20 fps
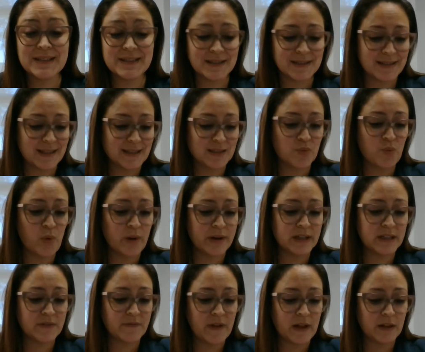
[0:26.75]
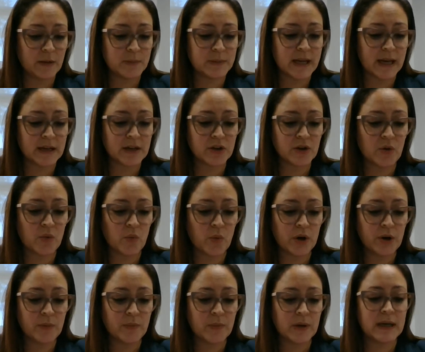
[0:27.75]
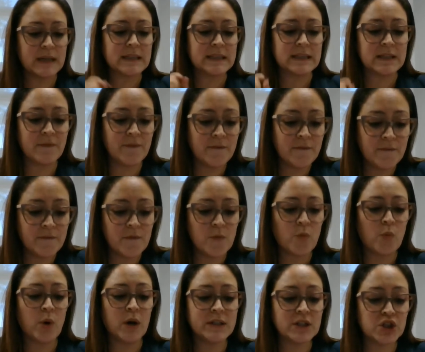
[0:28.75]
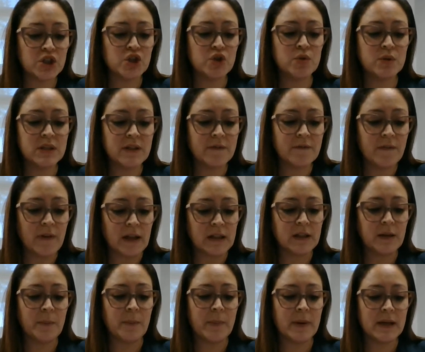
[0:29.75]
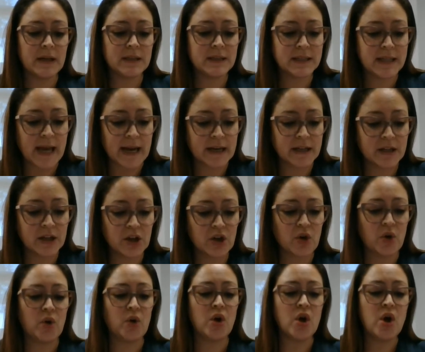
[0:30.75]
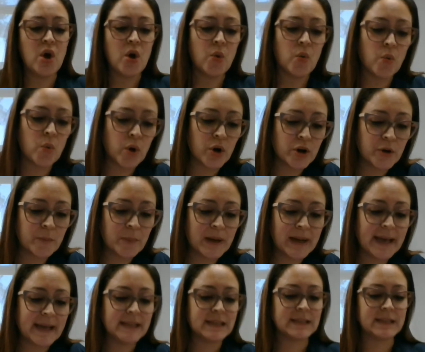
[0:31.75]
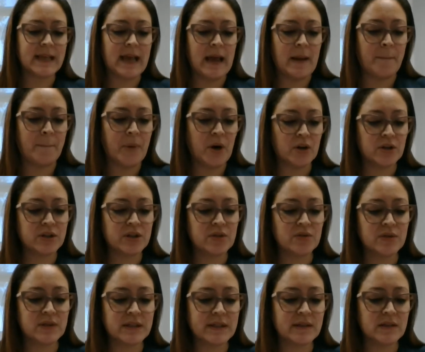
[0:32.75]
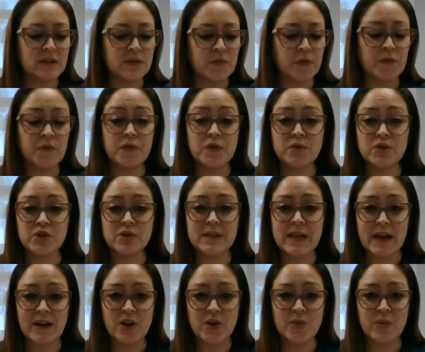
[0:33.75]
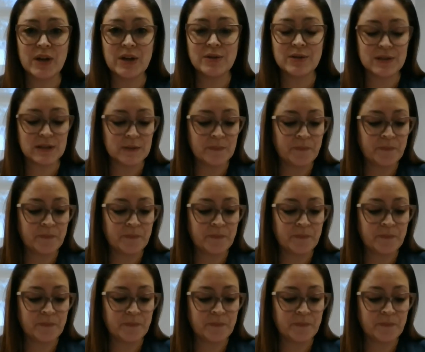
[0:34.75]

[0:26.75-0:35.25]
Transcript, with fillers: It says, want to develop technical work, a de- want to develop technical, workplace, and personal skills for future tech careers.